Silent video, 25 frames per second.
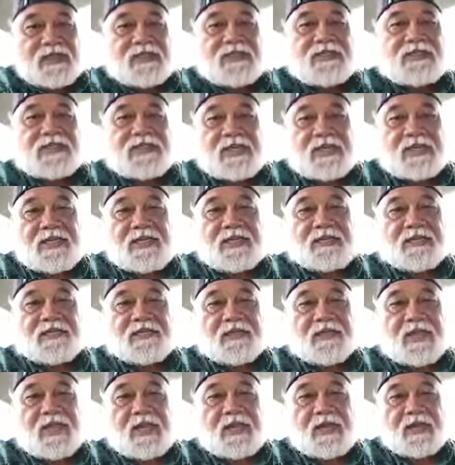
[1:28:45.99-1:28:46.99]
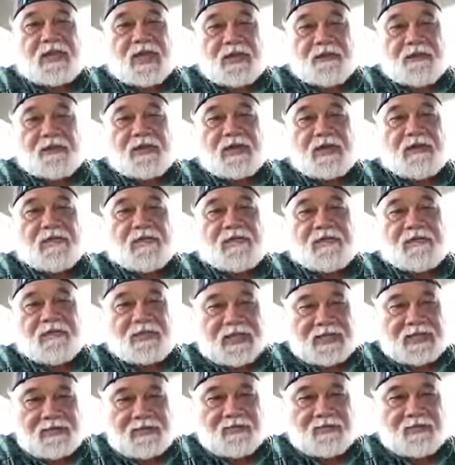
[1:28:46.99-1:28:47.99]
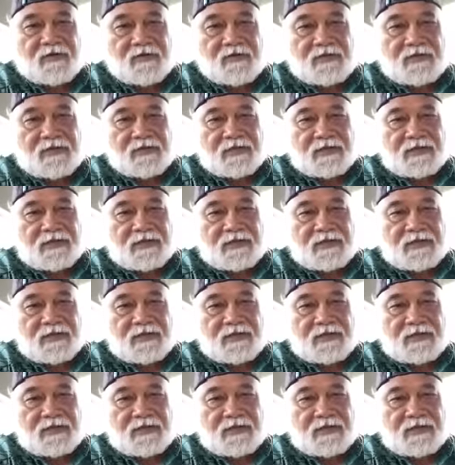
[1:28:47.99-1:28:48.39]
changed and got rid of flavor.